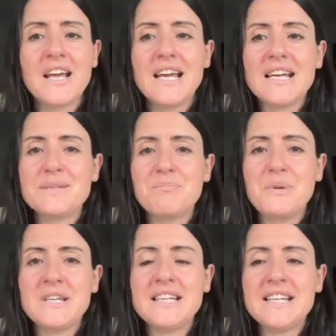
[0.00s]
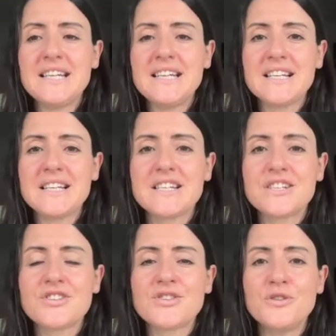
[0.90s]
It's been
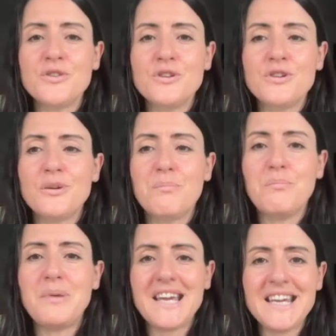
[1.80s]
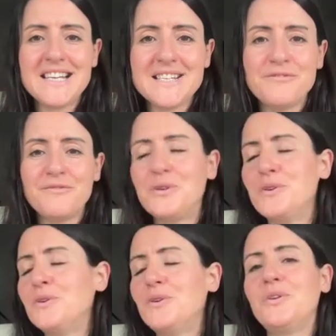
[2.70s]
so
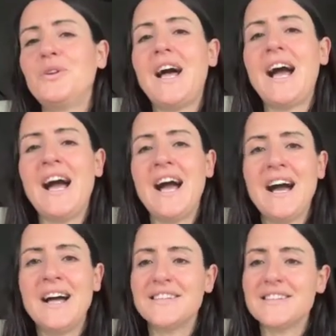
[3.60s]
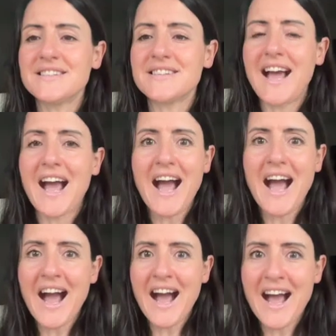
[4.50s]
peaceful and
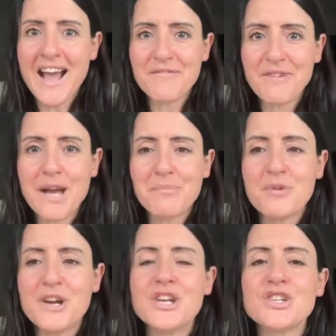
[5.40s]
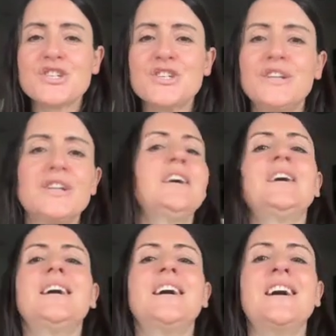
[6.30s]
high vibration.
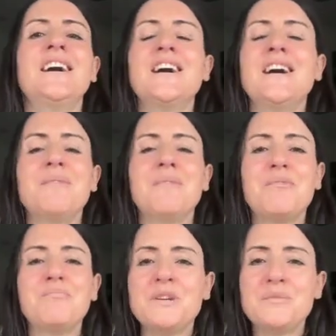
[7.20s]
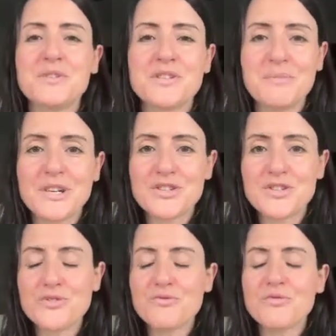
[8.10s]
I've been with some
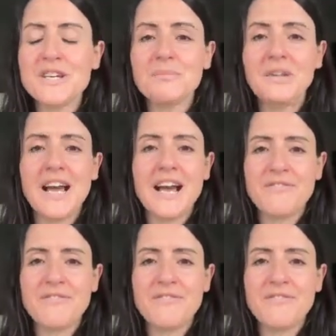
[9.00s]
extremely high